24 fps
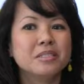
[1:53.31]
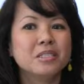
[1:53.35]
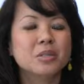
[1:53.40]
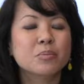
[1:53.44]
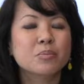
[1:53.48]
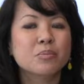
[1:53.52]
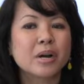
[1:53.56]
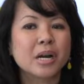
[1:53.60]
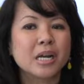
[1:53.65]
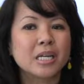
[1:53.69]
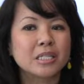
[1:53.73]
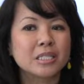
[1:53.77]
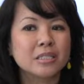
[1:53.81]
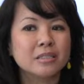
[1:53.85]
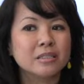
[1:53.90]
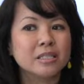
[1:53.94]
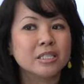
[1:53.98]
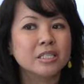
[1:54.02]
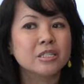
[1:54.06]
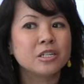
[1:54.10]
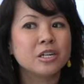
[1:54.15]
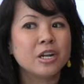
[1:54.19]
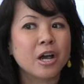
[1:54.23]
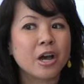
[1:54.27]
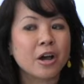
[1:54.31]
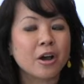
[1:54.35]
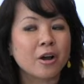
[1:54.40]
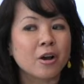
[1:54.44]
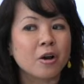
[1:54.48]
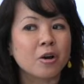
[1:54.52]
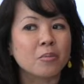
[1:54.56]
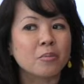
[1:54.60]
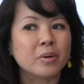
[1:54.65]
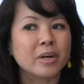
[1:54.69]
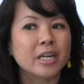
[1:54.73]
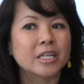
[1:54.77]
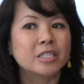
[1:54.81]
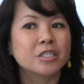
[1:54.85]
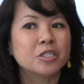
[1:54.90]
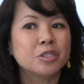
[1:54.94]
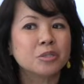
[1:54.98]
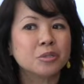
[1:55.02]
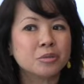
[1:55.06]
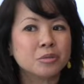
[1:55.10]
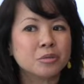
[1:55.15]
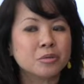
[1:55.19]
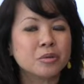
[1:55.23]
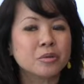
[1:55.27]
Surprisingly, no, but I
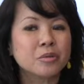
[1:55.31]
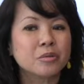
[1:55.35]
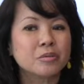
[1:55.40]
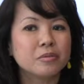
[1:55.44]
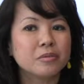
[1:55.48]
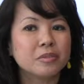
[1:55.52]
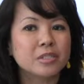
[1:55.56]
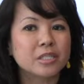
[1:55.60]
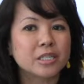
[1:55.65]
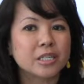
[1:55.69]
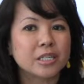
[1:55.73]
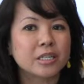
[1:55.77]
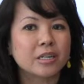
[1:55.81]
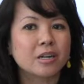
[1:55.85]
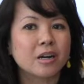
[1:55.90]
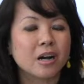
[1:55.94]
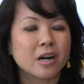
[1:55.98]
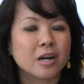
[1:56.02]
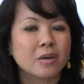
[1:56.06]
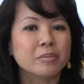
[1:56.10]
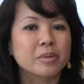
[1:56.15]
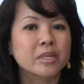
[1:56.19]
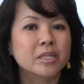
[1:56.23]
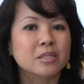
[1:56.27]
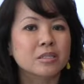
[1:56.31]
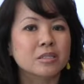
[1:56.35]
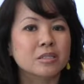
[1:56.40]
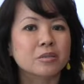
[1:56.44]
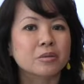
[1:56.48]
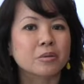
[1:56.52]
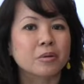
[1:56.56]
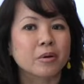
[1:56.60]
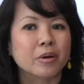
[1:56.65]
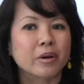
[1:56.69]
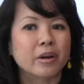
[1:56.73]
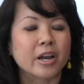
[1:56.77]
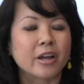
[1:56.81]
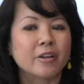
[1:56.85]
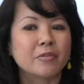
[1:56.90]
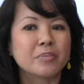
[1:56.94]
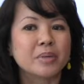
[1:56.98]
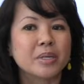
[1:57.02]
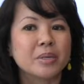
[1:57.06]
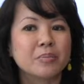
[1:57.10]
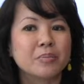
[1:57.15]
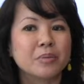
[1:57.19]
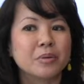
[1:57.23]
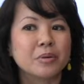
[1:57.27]
do see comments or have
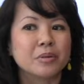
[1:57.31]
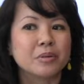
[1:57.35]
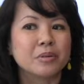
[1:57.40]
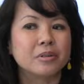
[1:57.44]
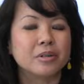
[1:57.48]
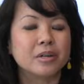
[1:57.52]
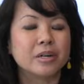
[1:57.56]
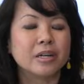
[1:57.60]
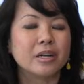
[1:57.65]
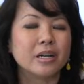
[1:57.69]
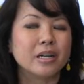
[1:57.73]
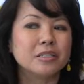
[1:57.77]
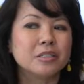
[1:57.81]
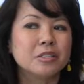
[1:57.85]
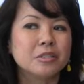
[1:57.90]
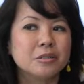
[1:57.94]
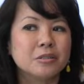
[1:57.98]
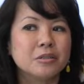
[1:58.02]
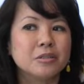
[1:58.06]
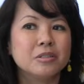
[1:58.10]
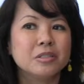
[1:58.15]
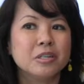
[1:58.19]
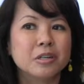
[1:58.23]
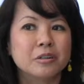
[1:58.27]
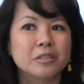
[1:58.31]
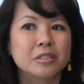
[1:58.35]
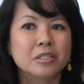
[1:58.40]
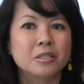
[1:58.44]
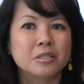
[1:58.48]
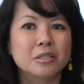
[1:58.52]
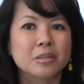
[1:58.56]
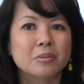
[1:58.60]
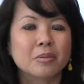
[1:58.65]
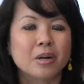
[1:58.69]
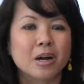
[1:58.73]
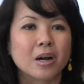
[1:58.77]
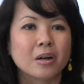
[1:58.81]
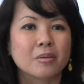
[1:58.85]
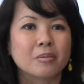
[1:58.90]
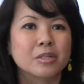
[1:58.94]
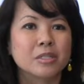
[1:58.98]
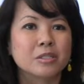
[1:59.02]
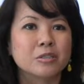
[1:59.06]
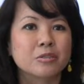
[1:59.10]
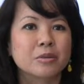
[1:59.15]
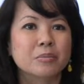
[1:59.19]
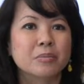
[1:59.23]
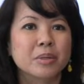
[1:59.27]
people, I do notice some
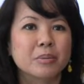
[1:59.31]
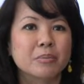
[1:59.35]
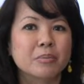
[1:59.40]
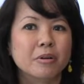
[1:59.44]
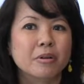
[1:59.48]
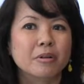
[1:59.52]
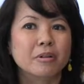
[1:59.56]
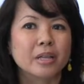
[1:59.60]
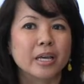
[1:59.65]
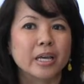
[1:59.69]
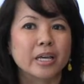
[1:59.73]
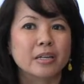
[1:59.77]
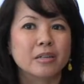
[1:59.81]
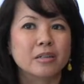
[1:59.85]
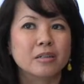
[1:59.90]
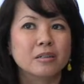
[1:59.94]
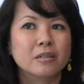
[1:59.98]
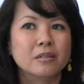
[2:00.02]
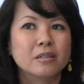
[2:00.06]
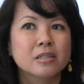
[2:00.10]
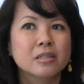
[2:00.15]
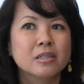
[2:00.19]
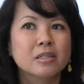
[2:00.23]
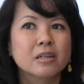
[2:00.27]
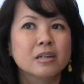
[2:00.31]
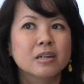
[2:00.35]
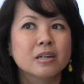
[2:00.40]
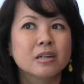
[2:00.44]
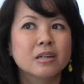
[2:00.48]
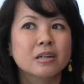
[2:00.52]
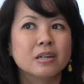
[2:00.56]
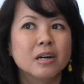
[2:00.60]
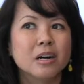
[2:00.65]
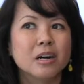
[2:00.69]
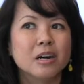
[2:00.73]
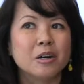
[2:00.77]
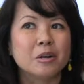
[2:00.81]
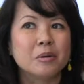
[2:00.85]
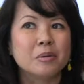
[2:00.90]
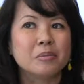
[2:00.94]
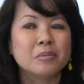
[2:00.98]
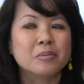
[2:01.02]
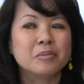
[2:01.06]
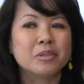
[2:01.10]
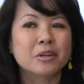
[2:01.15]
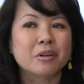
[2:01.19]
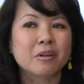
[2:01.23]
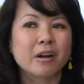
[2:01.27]
comments where people are like,
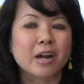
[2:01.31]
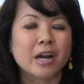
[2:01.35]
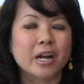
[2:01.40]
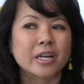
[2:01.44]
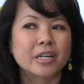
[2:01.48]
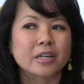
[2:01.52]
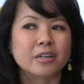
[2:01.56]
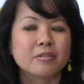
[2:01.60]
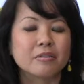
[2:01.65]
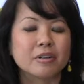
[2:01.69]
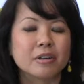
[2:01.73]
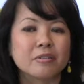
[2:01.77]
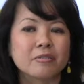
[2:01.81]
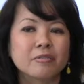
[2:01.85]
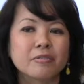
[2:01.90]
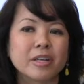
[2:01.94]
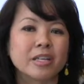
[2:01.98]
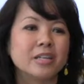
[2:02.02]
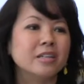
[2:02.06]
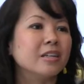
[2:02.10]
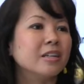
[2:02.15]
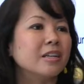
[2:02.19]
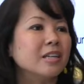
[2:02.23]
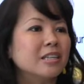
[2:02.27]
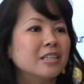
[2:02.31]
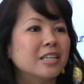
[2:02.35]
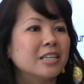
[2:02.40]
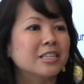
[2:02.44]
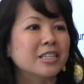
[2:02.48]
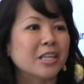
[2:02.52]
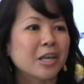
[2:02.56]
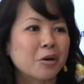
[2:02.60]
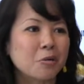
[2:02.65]
they're kind of offended that they